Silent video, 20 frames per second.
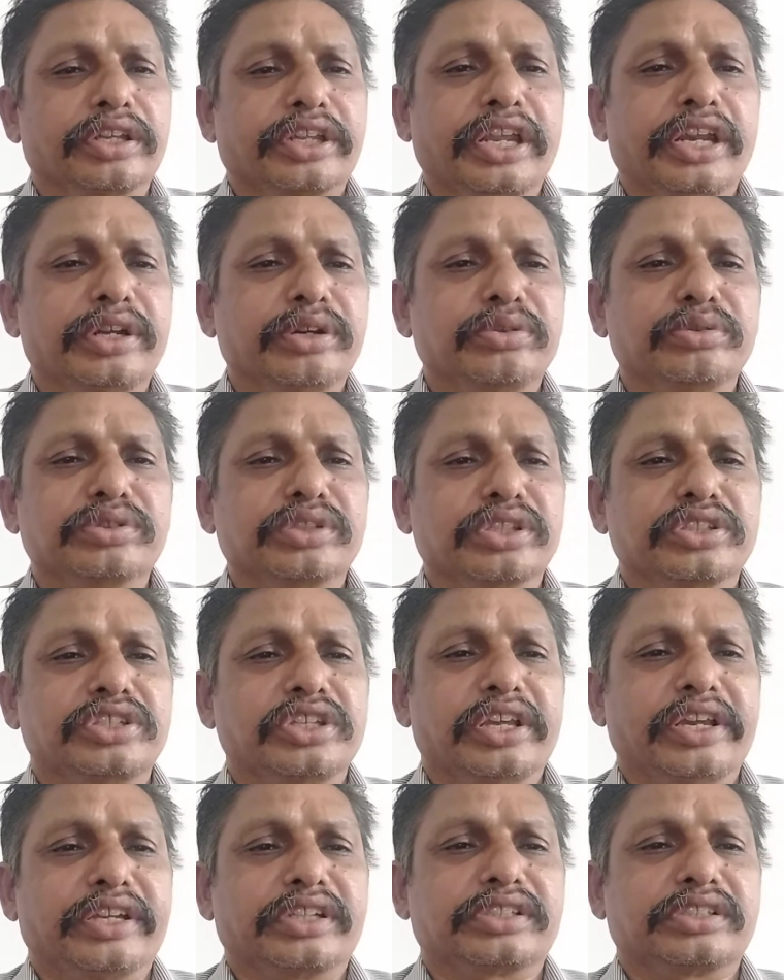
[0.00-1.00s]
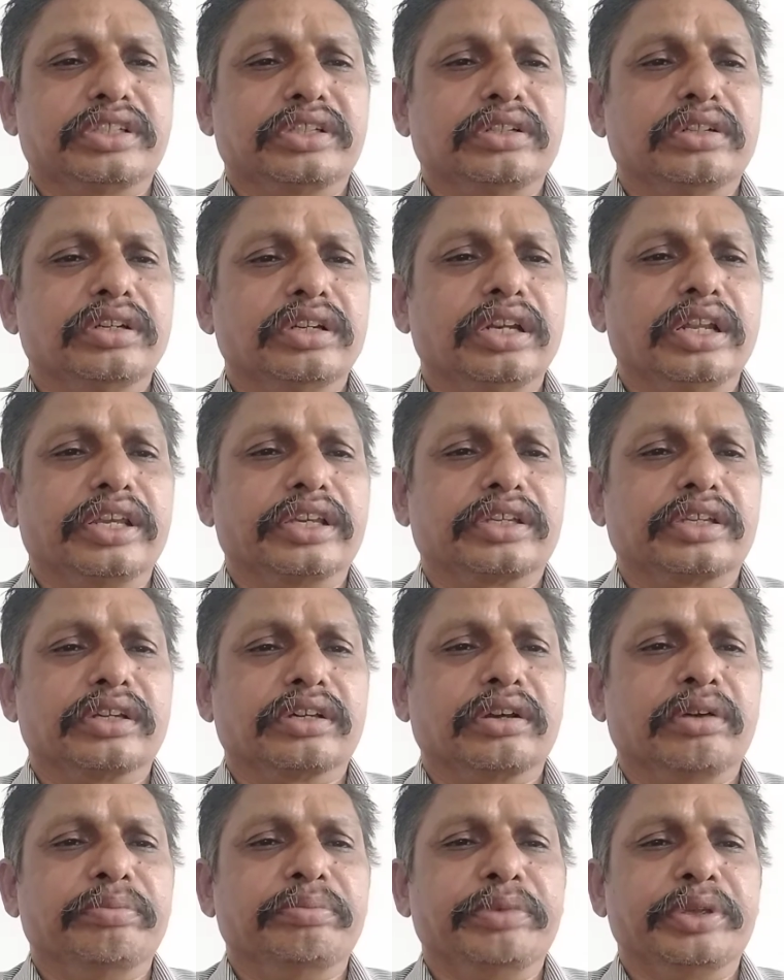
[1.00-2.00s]
can do such an action, like
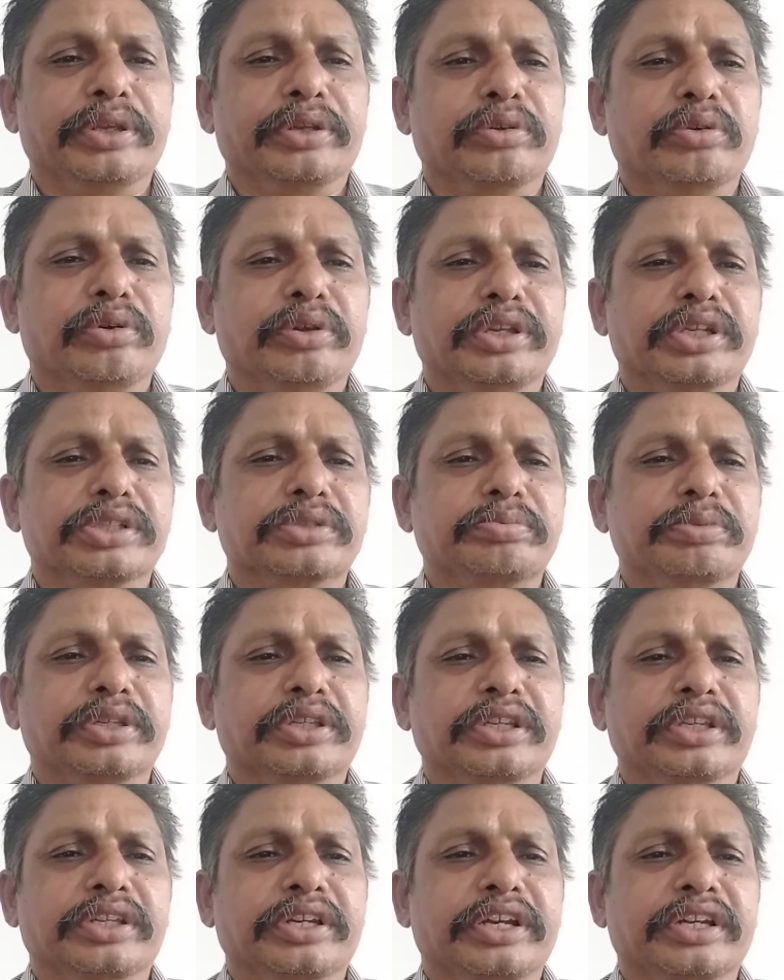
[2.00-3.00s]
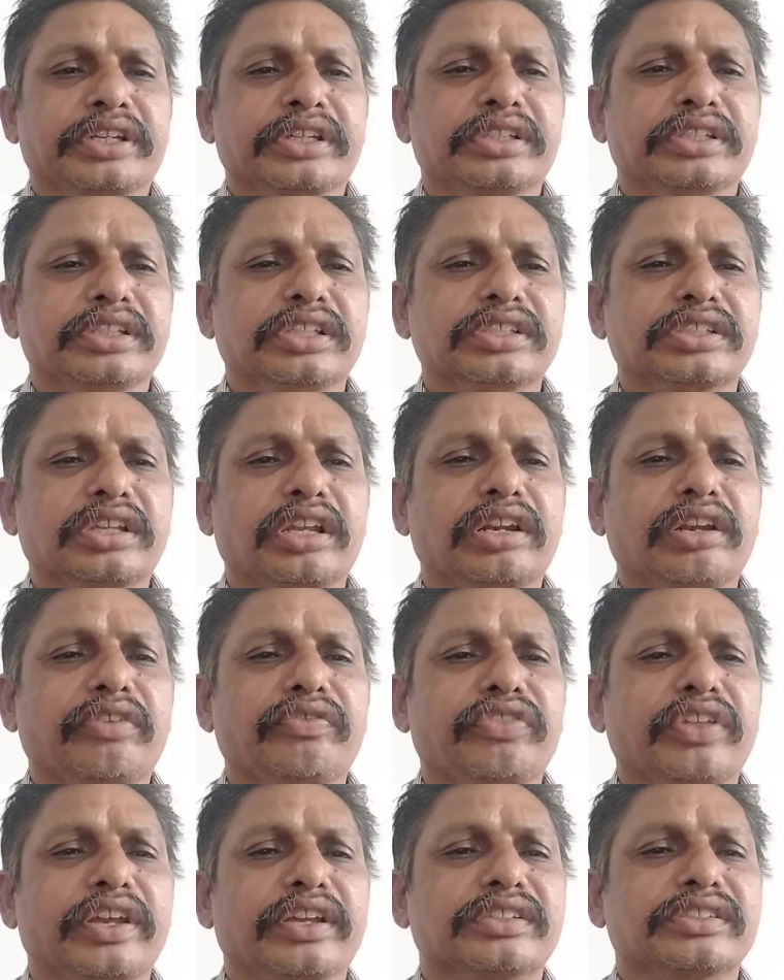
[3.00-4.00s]
coming, going, speaking, writing. These kind
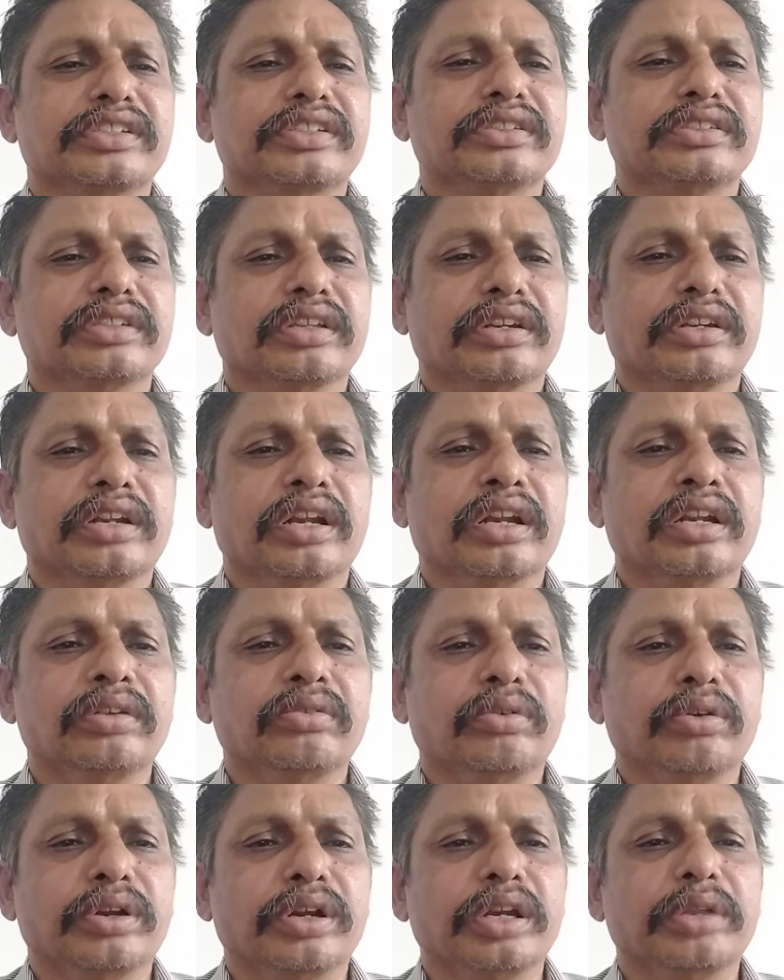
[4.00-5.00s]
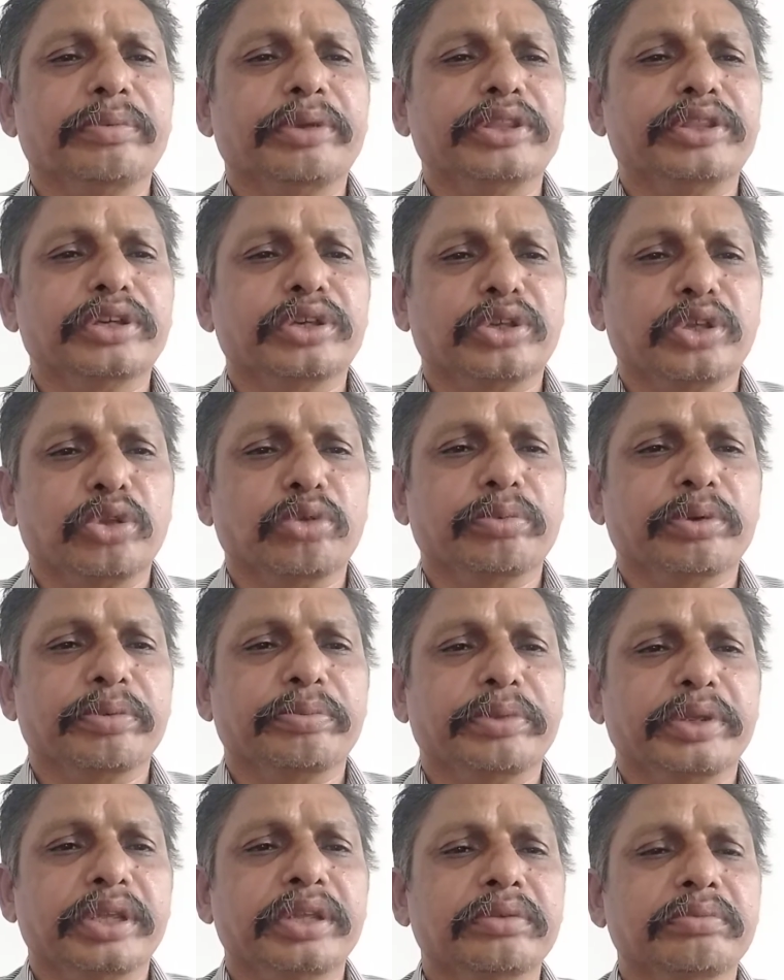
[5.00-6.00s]
of actions are done only by the
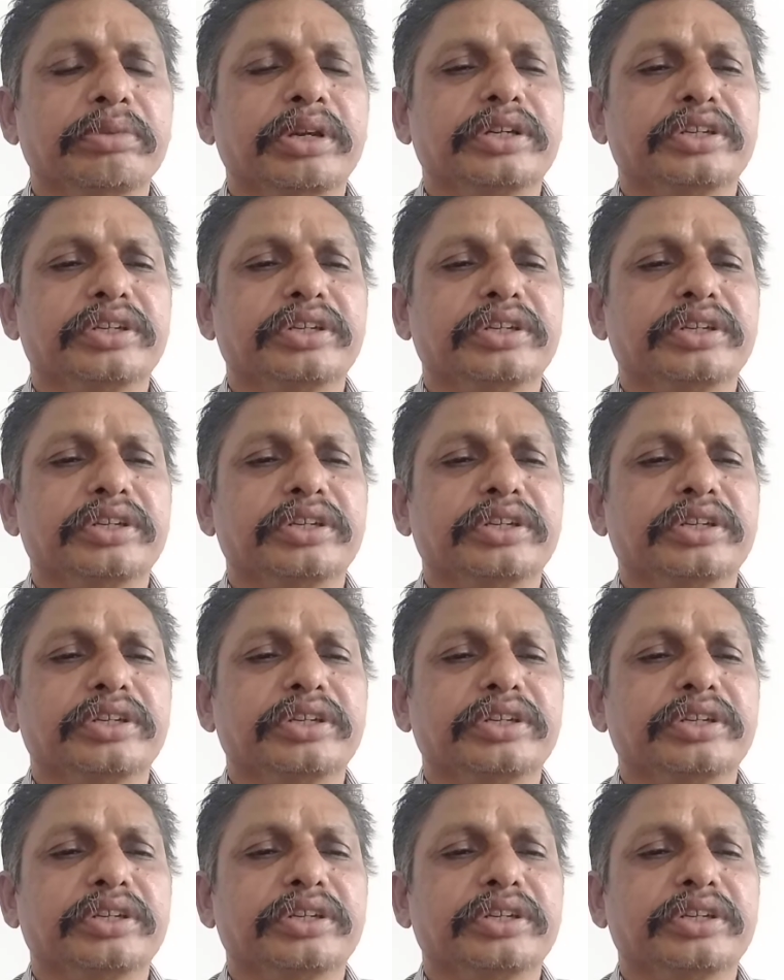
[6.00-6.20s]
human being.